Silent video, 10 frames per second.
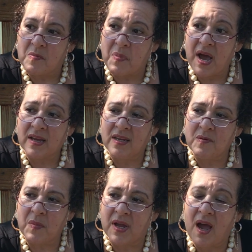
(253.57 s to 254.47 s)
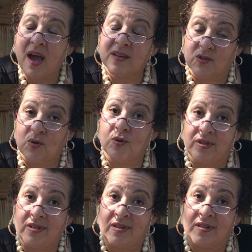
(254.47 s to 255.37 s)
back in my high school
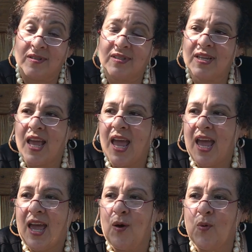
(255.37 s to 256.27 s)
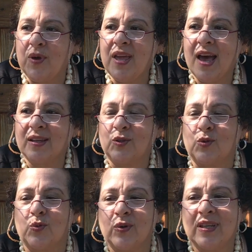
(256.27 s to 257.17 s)
years. We had
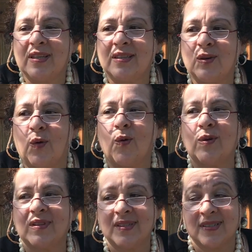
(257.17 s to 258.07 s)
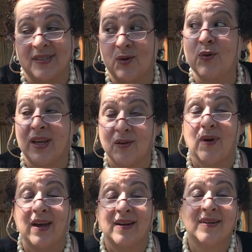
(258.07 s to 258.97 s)
to read all these great
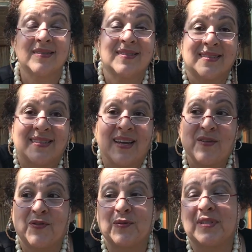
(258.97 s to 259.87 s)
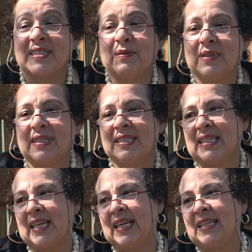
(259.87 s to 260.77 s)
writers from the 70s
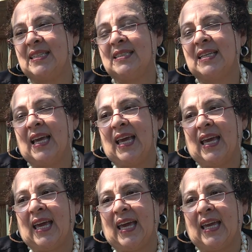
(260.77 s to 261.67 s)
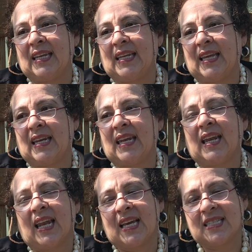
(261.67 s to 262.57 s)
and 80s, and then
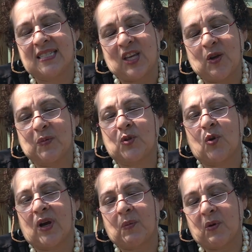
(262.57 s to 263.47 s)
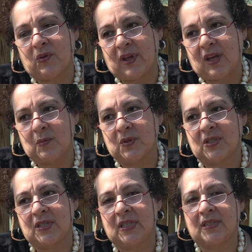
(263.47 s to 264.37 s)
analyze them, talk about them,
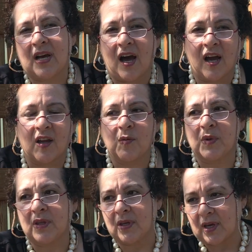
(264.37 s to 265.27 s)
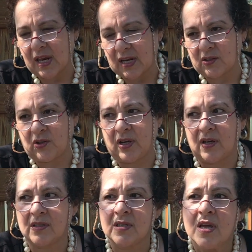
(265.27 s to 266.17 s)
see the time, the
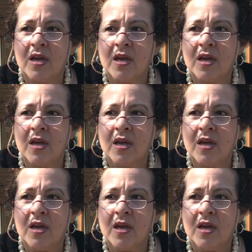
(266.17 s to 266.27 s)
characters,